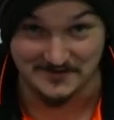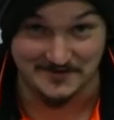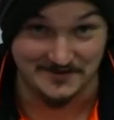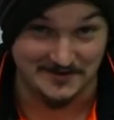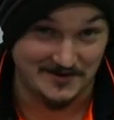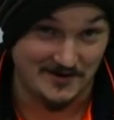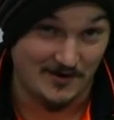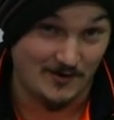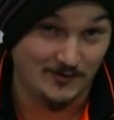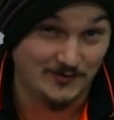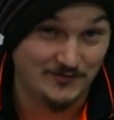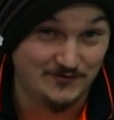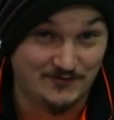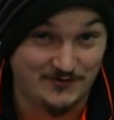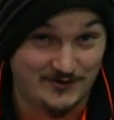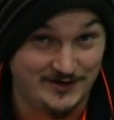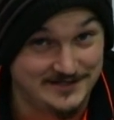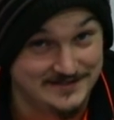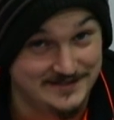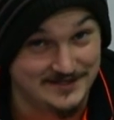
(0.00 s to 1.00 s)
the Golden
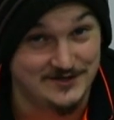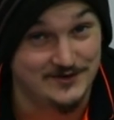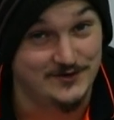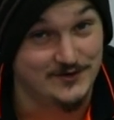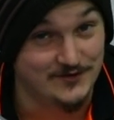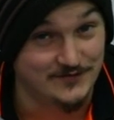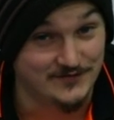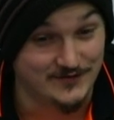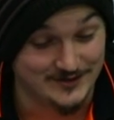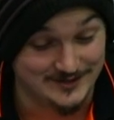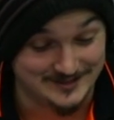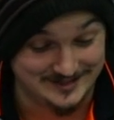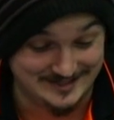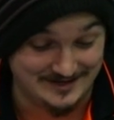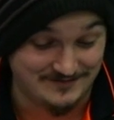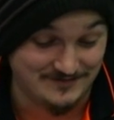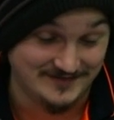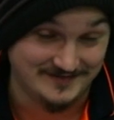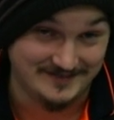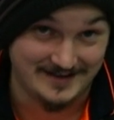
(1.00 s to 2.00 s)
Frieza Universe
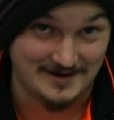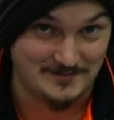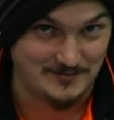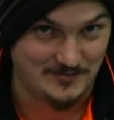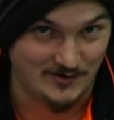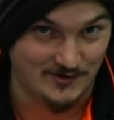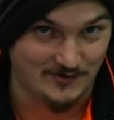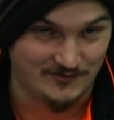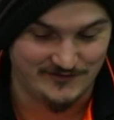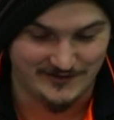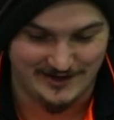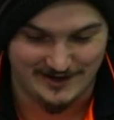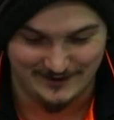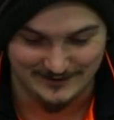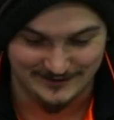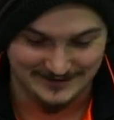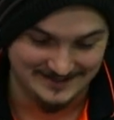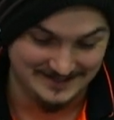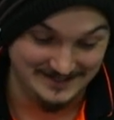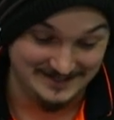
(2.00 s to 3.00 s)
7 deck
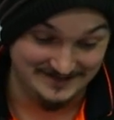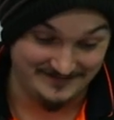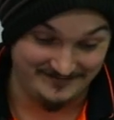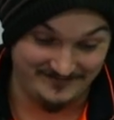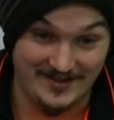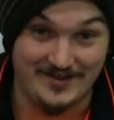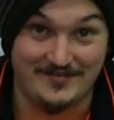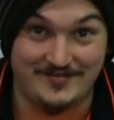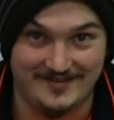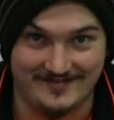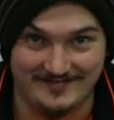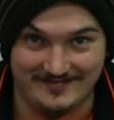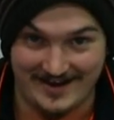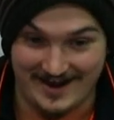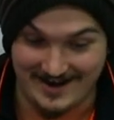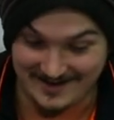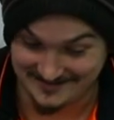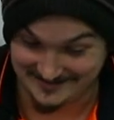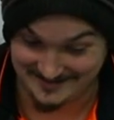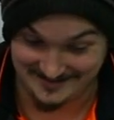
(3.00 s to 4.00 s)
profile. Death and
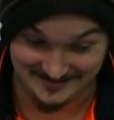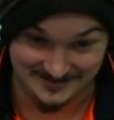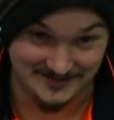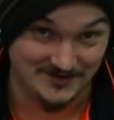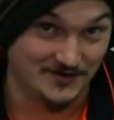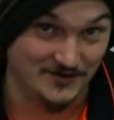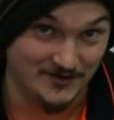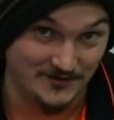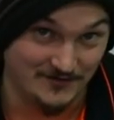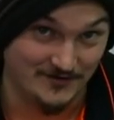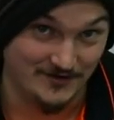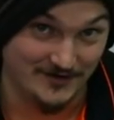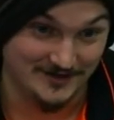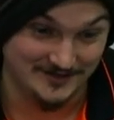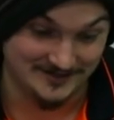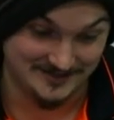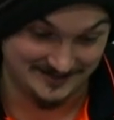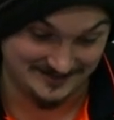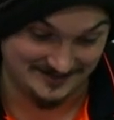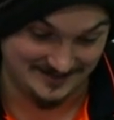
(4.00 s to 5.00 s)
Taxes
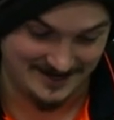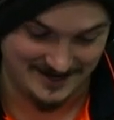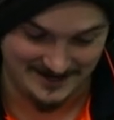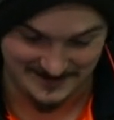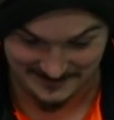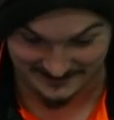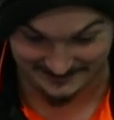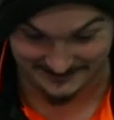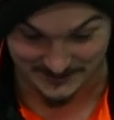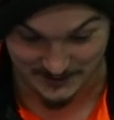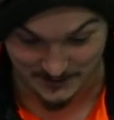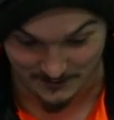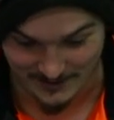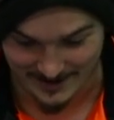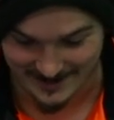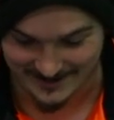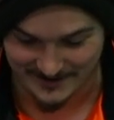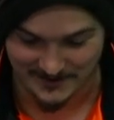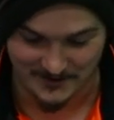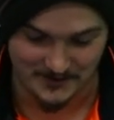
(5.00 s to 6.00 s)
Universe
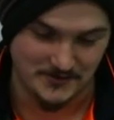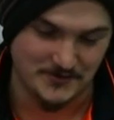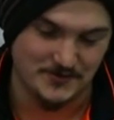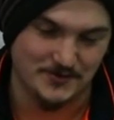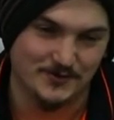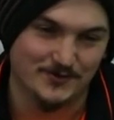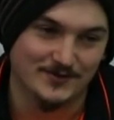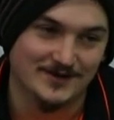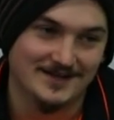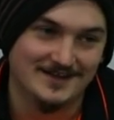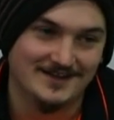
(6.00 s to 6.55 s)
UI Goku.